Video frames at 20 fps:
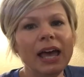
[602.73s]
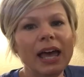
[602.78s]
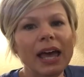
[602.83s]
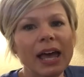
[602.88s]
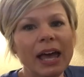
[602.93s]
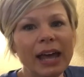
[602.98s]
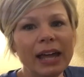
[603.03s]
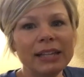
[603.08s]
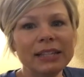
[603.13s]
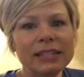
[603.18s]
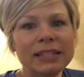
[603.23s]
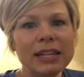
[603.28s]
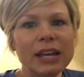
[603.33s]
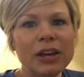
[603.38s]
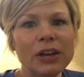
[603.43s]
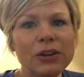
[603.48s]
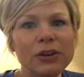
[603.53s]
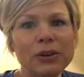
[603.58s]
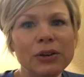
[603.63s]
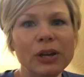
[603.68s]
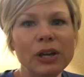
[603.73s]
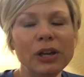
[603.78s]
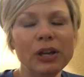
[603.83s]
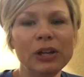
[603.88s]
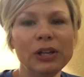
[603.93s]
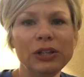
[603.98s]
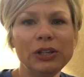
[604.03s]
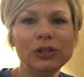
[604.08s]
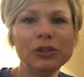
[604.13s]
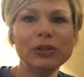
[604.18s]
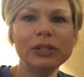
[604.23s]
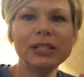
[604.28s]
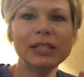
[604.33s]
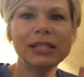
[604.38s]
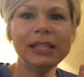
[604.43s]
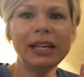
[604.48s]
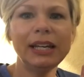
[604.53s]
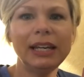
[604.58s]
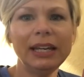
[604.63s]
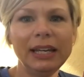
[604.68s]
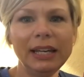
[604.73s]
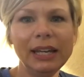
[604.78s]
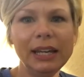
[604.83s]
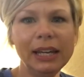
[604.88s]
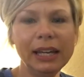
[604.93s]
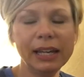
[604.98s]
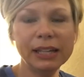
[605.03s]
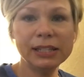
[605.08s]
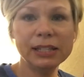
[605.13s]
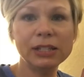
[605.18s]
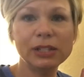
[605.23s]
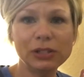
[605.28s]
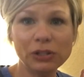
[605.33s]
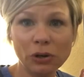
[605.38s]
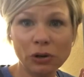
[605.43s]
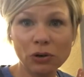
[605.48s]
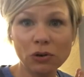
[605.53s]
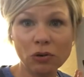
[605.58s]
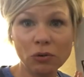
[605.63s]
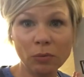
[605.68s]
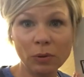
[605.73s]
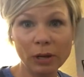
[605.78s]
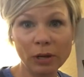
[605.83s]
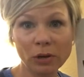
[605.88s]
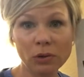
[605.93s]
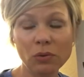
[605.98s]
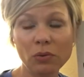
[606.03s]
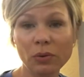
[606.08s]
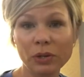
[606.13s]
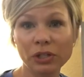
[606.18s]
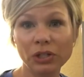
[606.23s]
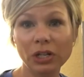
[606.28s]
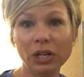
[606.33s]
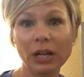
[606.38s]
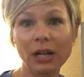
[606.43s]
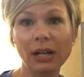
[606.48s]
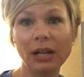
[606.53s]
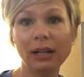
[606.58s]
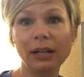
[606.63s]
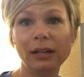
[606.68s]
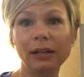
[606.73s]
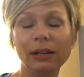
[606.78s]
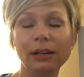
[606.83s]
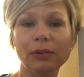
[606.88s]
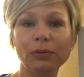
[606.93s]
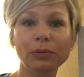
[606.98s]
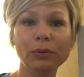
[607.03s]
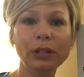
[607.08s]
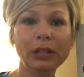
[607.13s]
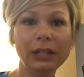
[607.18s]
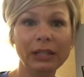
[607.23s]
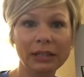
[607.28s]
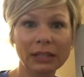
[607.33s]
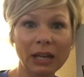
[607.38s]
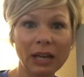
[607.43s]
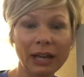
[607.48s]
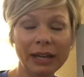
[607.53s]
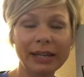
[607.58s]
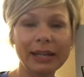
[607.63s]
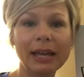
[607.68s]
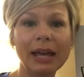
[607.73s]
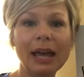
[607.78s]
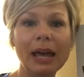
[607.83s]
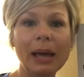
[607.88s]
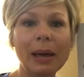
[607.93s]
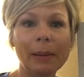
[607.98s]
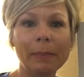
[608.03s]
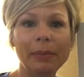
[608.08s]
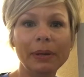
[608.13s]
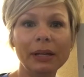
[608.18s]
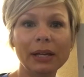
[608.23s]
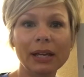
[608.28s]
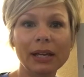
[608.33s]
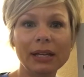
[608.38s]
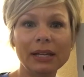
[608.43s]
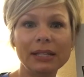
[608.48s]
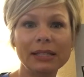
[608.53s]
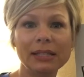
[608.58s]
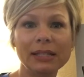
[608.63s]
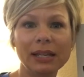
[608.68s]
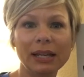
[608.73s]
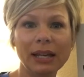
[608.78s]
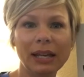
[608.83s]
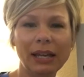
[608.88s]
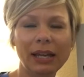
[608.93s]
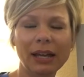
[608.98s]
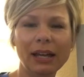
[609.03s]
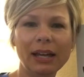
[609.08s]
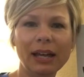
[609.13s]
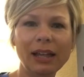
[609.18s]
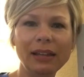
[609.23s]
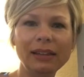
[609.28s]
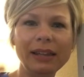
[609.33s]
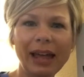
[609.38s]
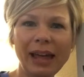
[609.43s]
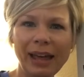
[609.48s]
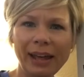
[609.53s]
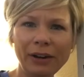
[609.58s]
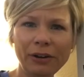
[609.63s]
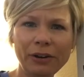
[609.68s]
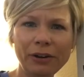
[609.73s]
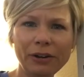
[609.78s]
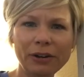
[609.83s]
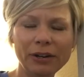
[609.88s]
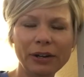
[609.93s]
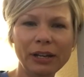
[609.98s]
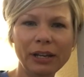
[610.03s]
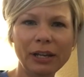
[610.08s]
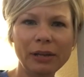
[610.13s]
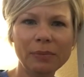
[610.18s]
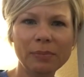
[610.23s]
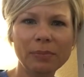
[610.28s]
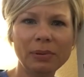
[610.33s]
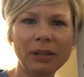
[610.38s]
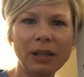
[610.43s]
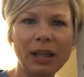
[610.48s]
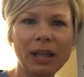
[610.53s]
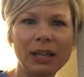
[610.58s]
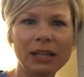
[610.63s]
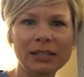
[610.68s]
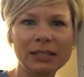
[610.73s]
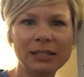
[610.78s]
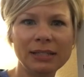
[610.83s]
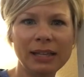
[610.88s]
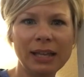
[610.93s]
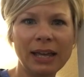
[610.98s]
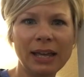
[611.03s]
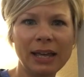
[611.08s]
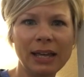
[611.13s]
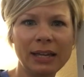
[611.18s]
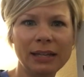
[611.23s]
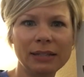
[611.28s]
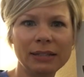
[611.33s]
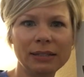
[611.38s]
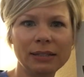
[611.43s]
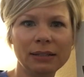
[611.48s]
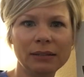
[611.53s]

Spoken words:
And so you'll see it's a circle model, which I really like, because a ladder implies that